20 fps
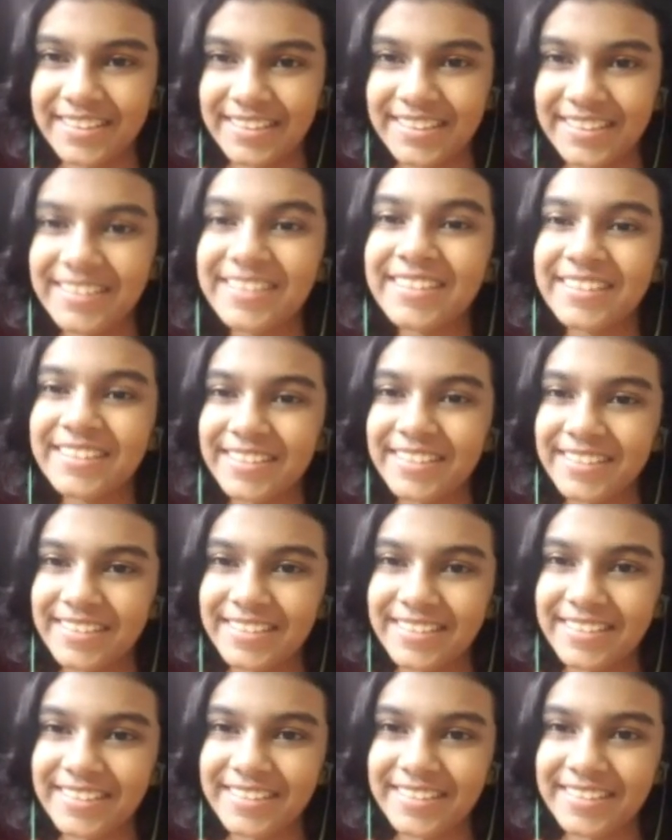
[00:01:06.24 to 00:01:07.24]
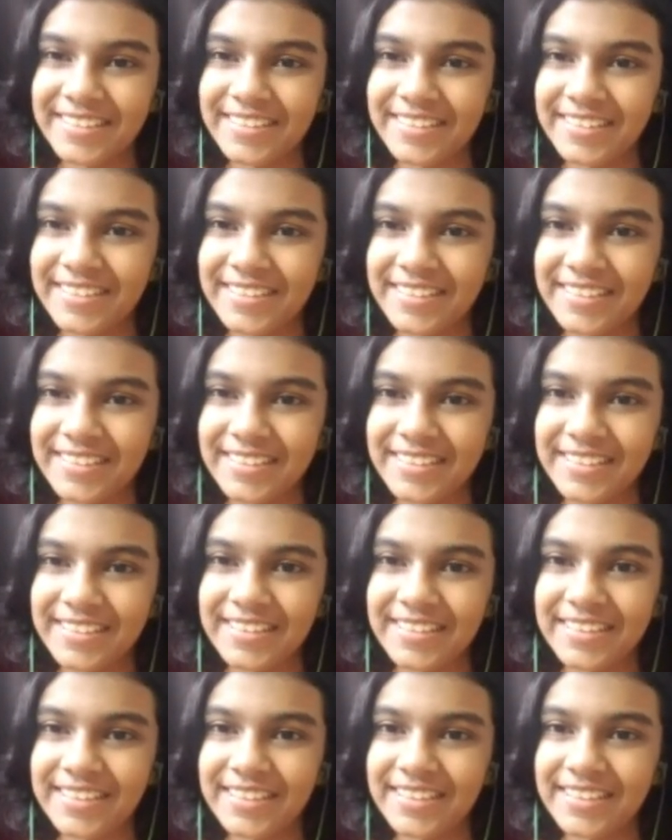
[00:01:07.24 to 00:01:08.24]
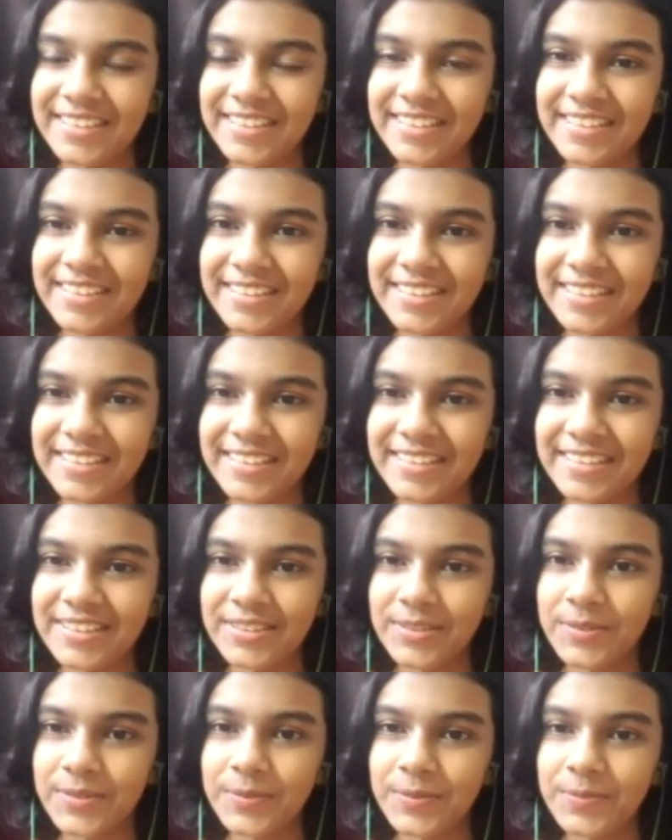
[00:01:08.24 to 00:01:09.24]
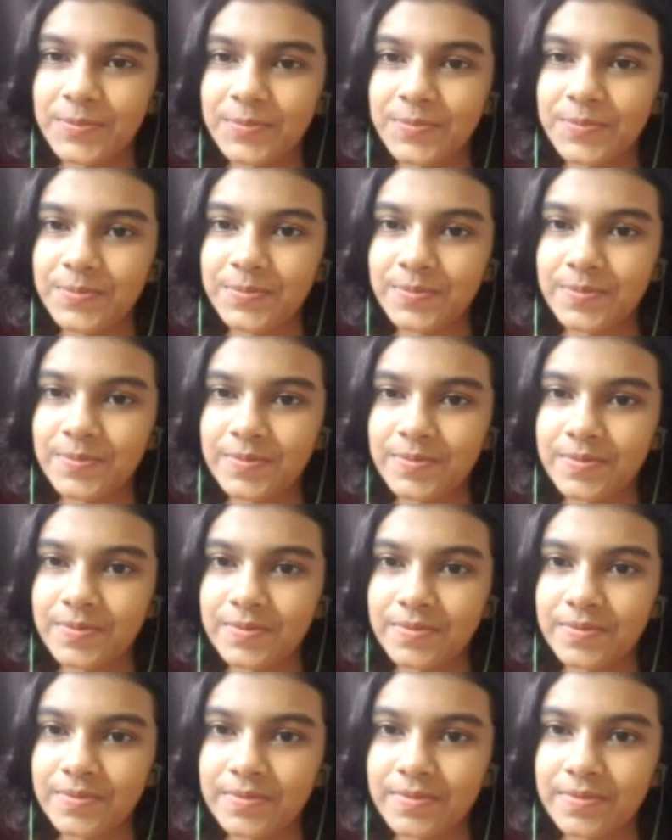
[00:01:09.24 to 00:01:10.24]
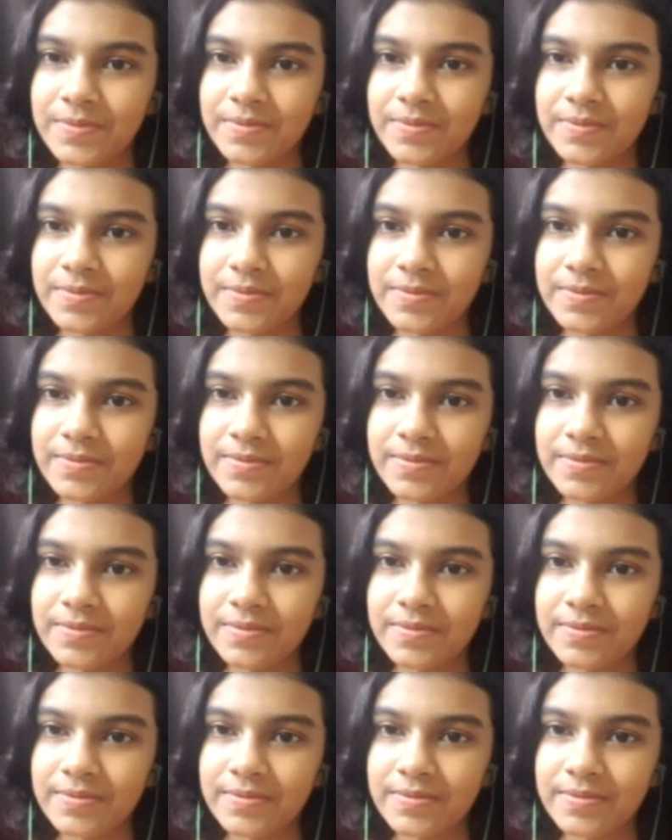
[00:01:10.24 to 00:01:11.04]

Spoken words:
No words are spoken by the person on screen.